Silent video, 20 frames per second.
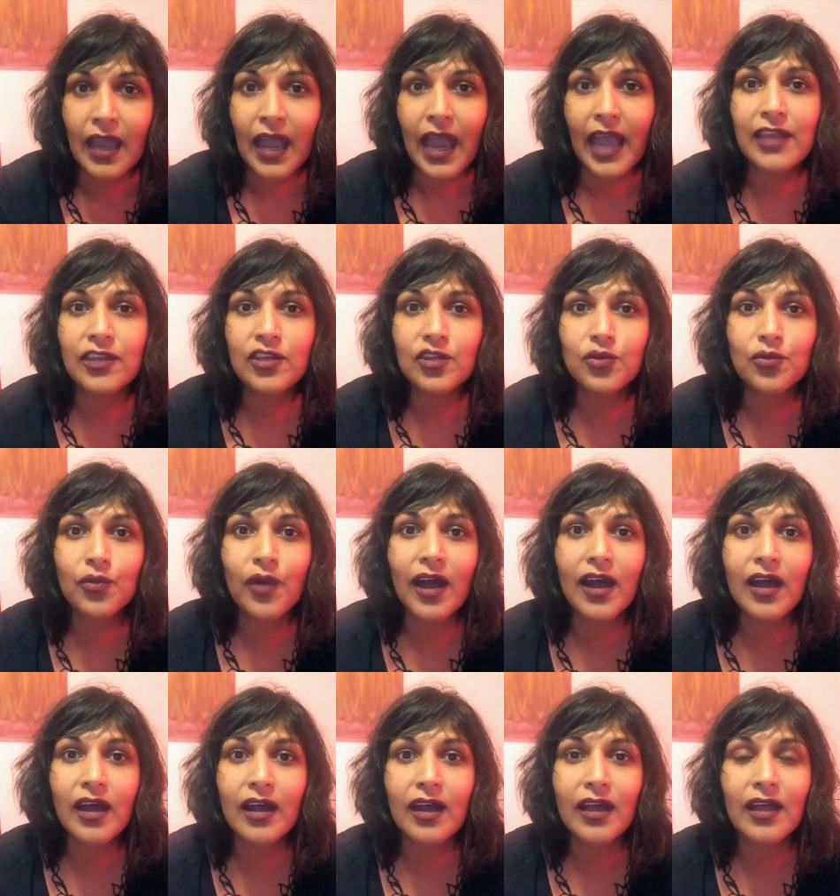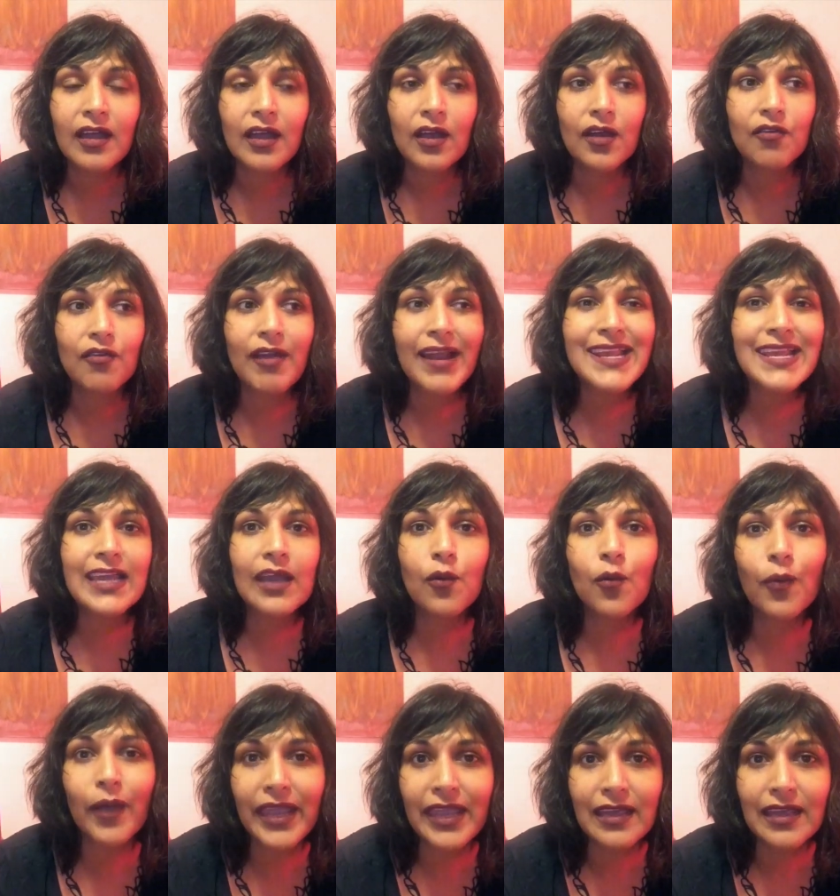and you are running
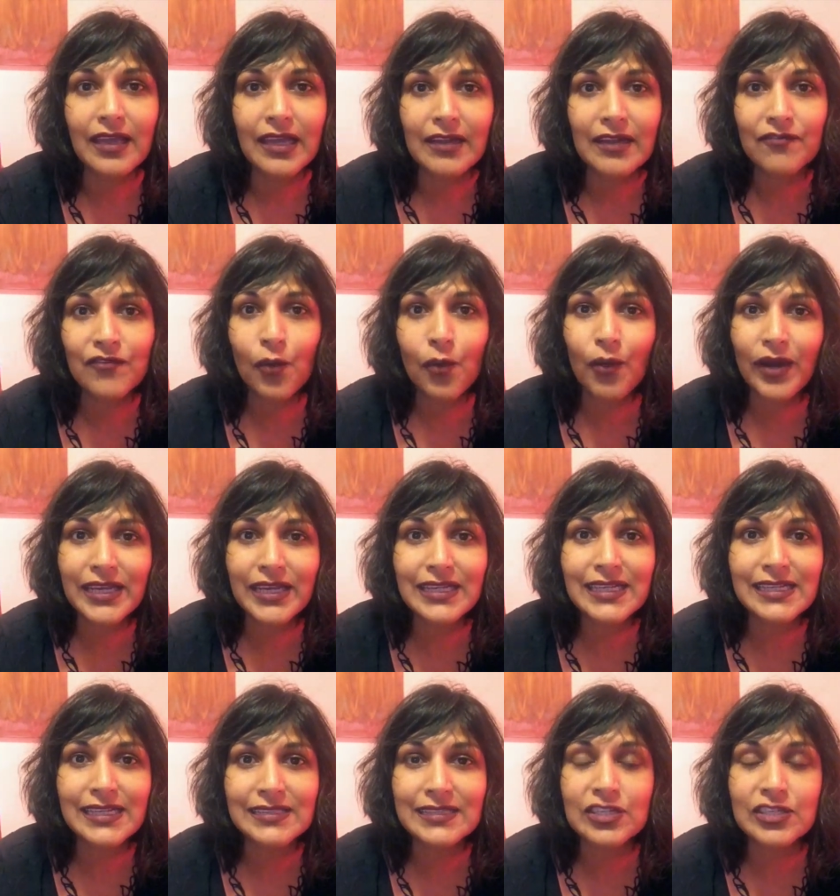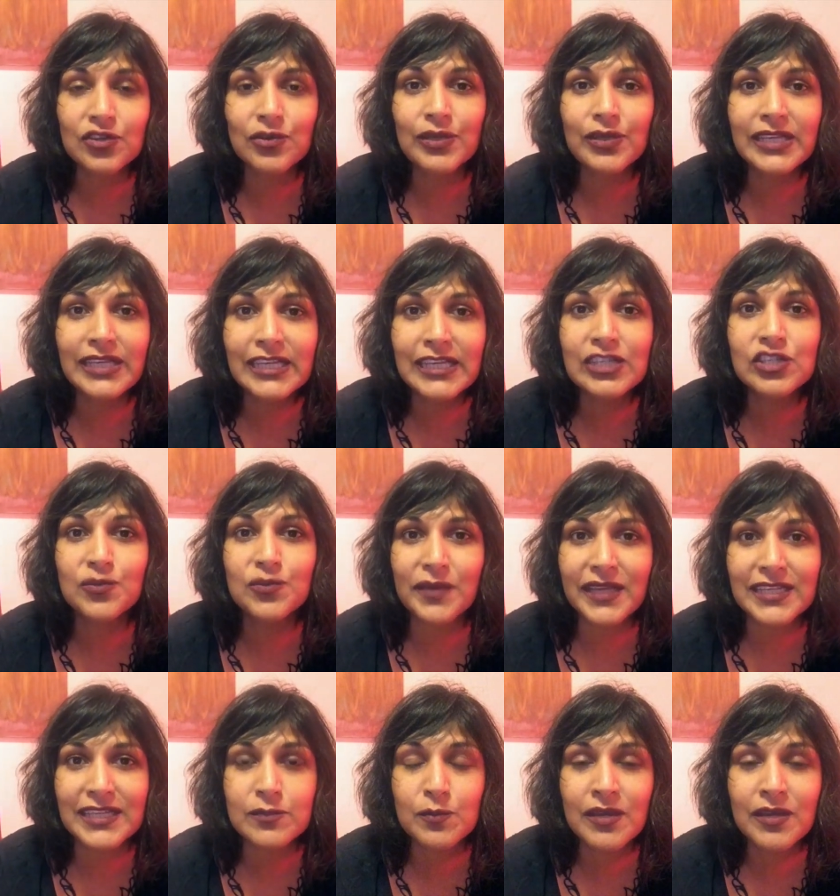away from what it is that you need to be
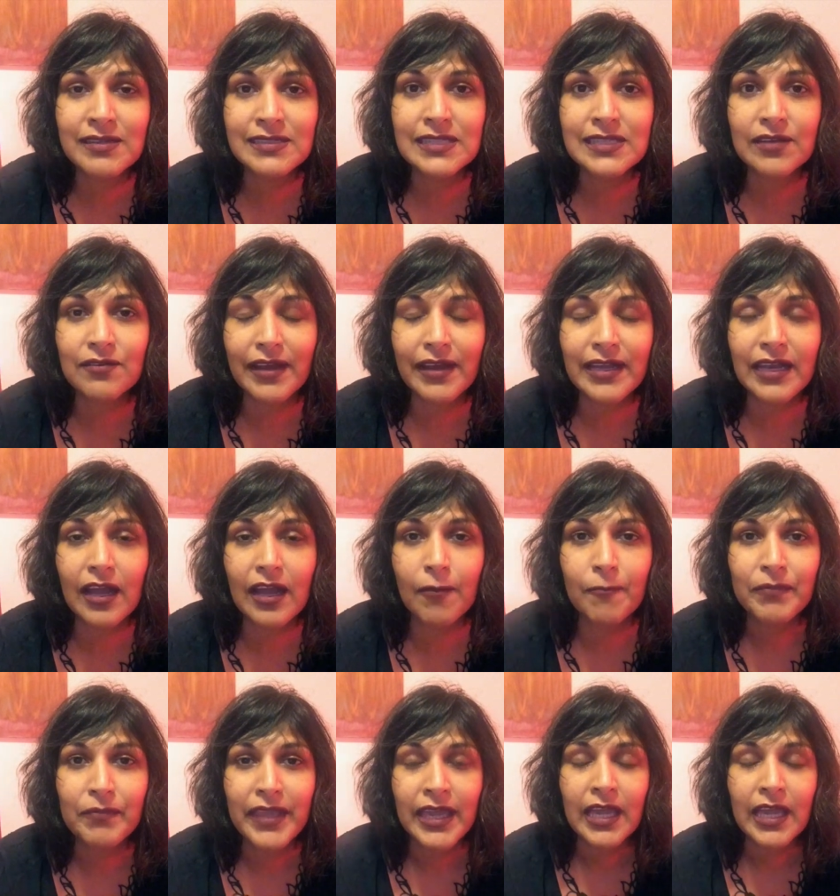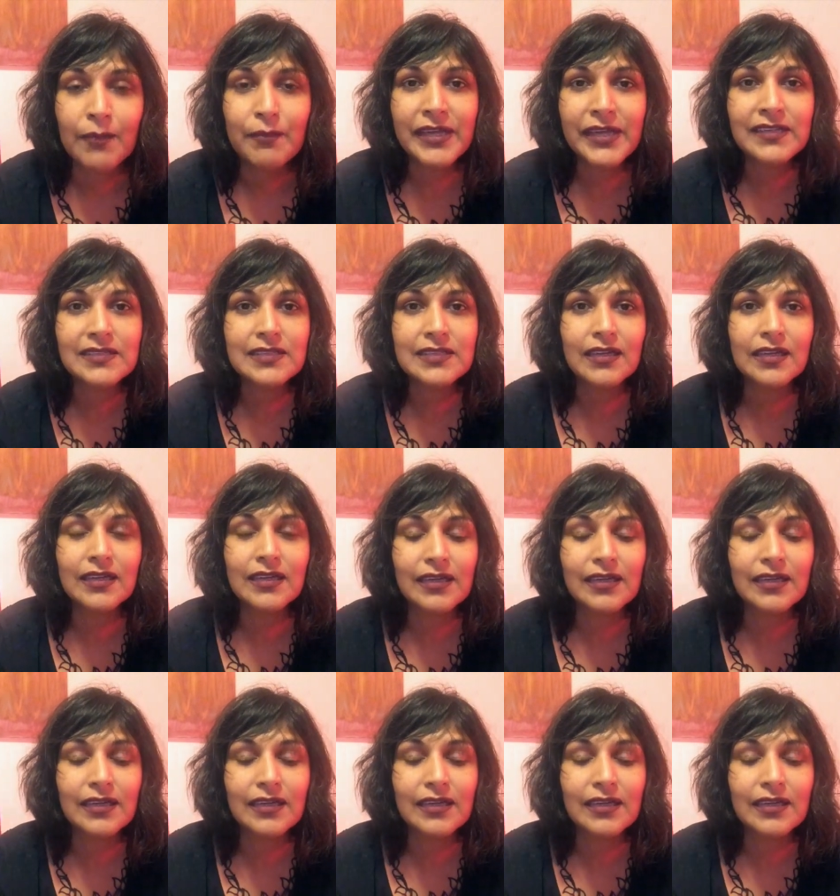experiencing right now. Because